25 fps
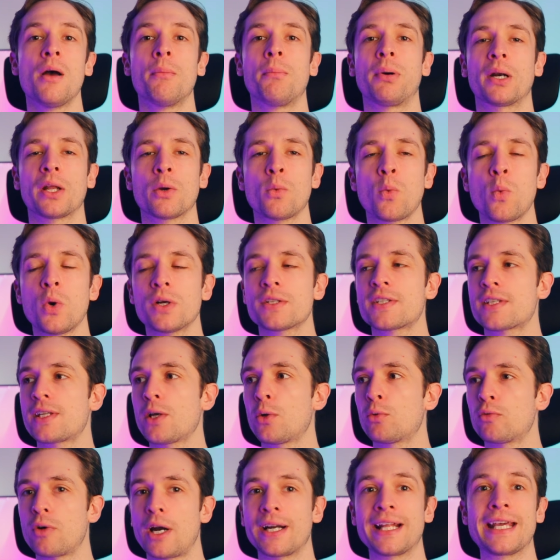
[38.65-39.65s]
but I was
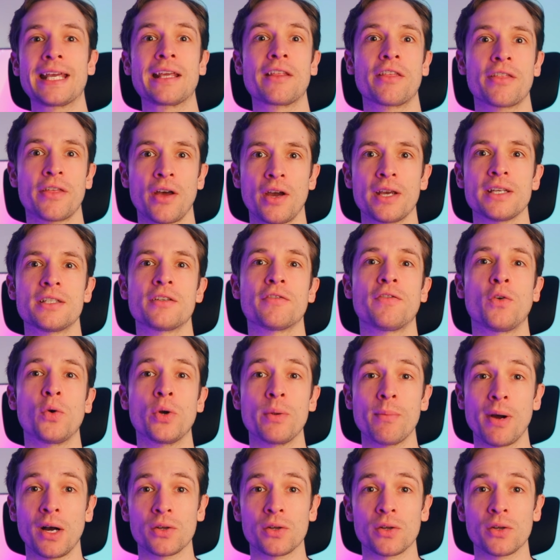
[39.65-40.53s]
still running 30 to 40